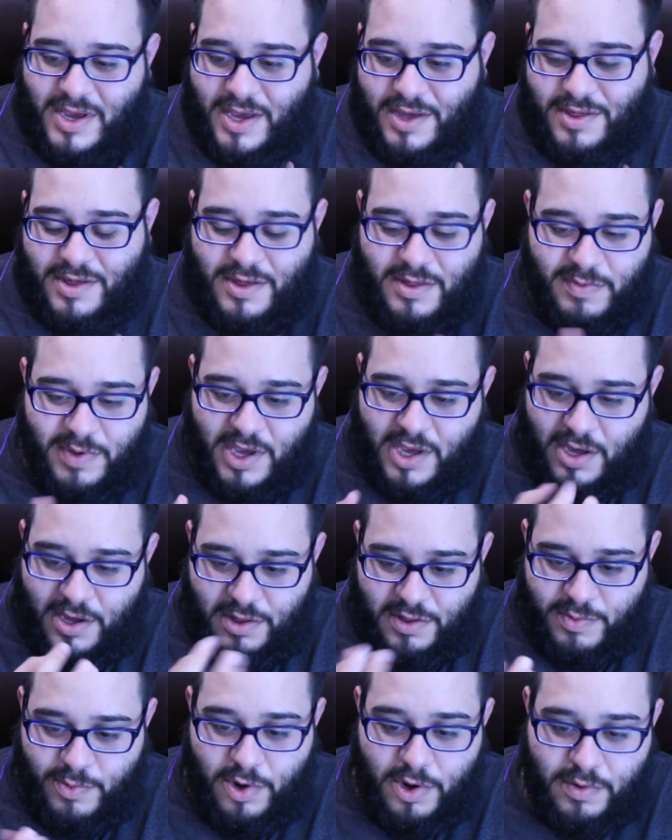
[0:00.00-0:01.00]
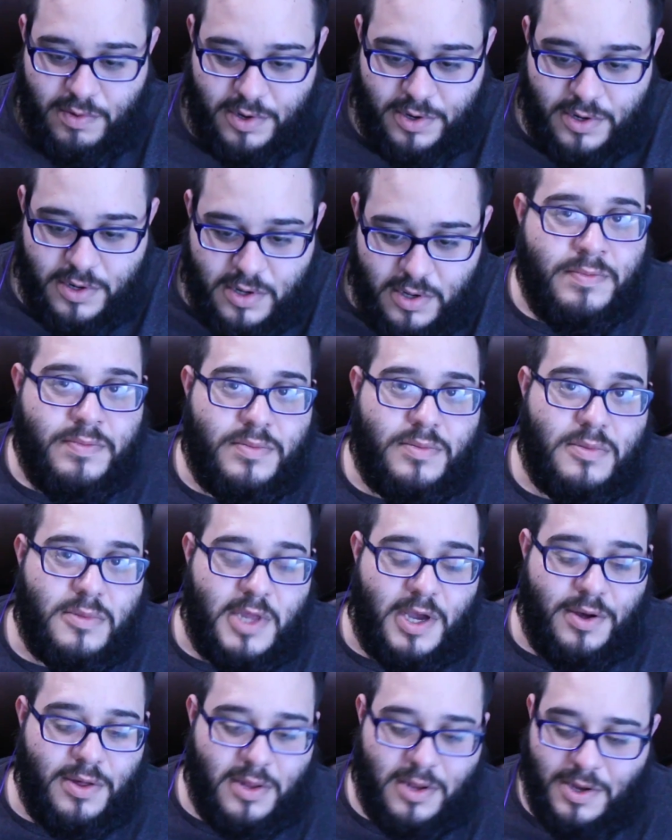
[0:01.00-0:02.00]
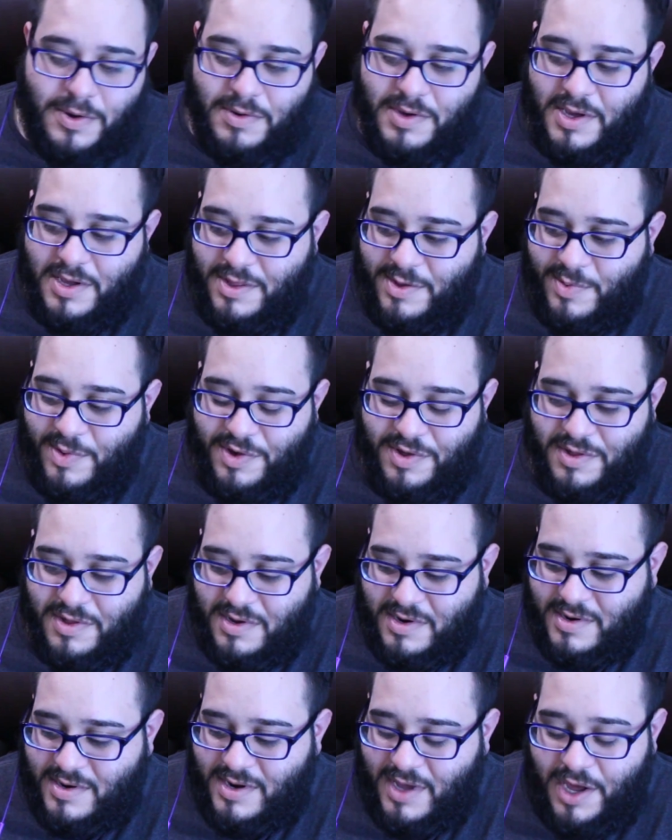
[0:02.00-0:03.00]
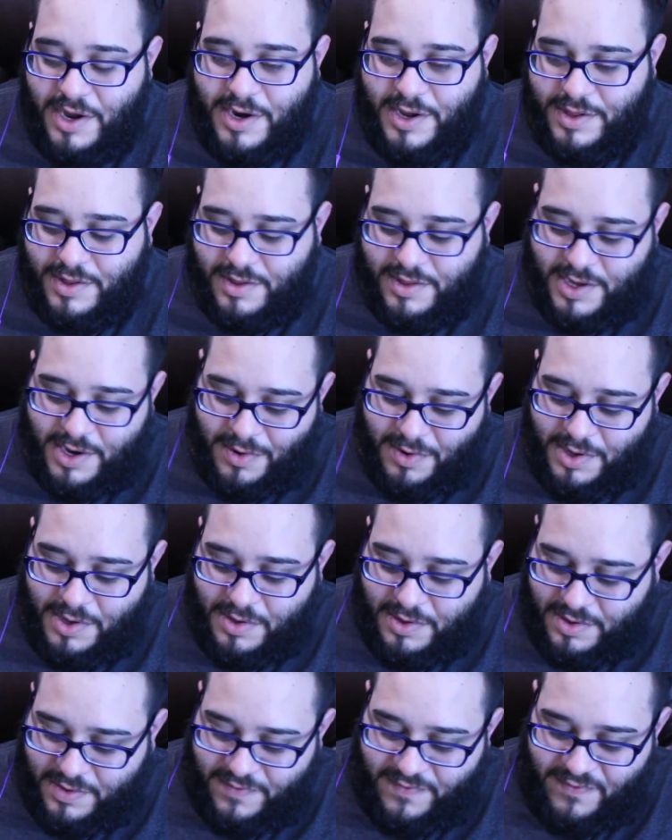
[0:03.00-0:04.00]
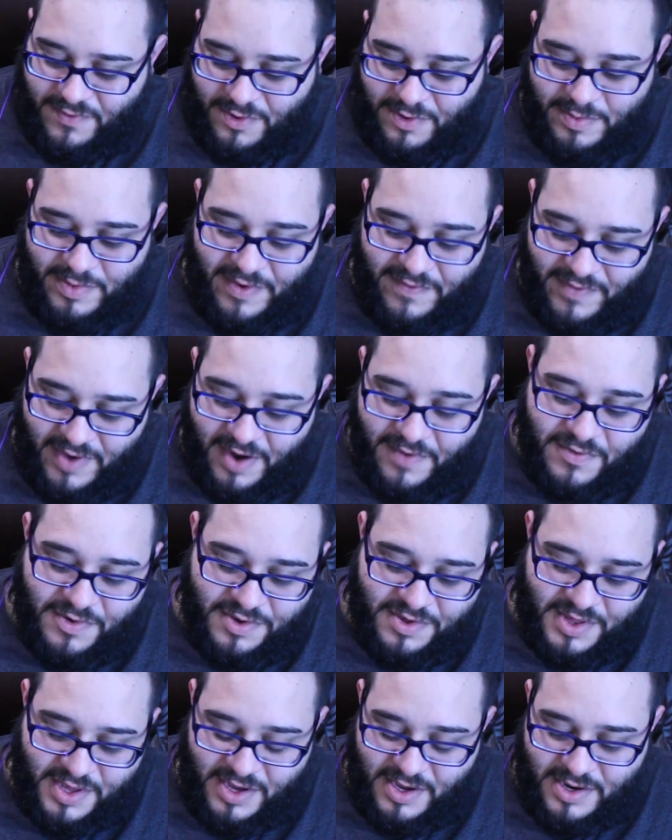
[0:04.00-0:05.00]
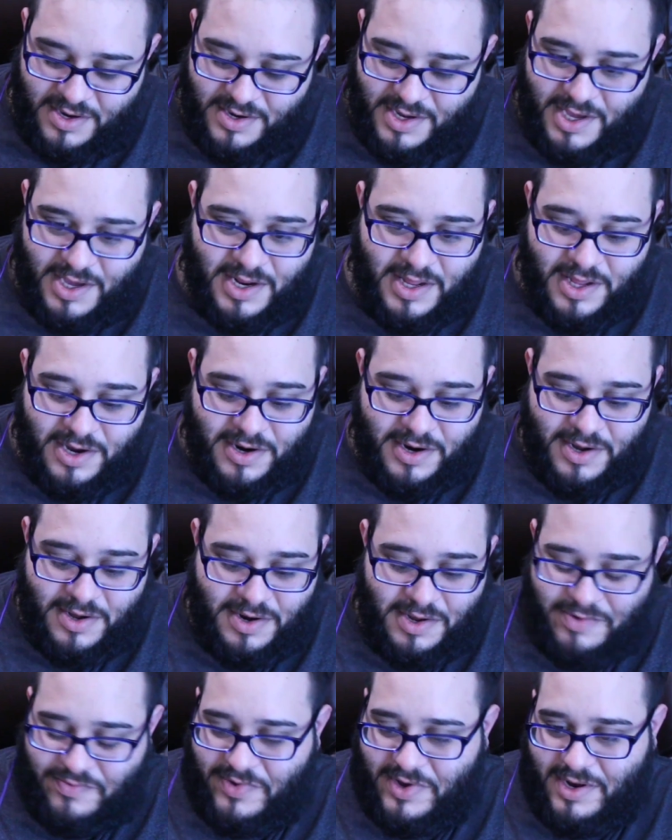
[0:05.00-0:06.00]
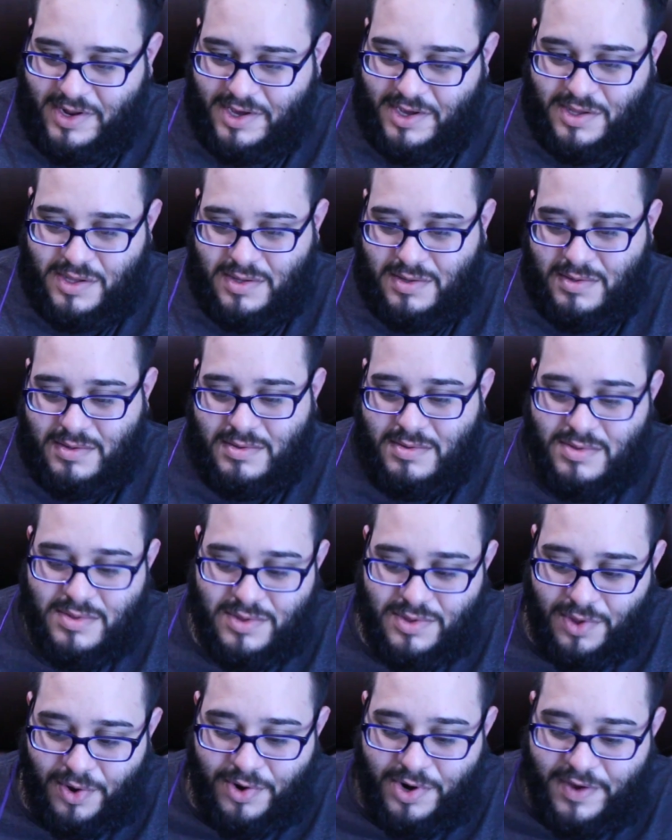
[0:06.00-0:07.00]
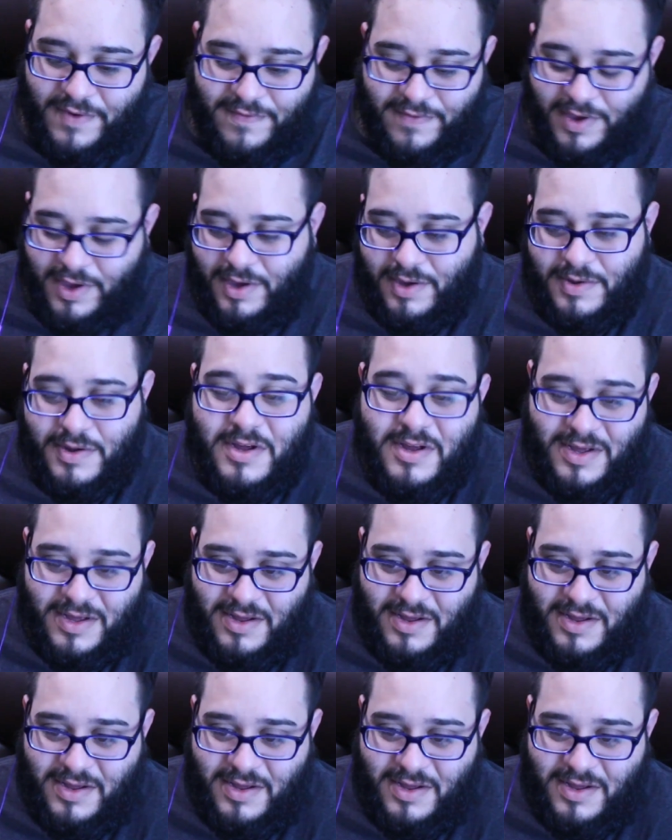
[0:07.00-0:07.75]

I guess he's making a small one. That was low-key the most unnecessary use of room I've ever seen. He literally only went like thirty feet.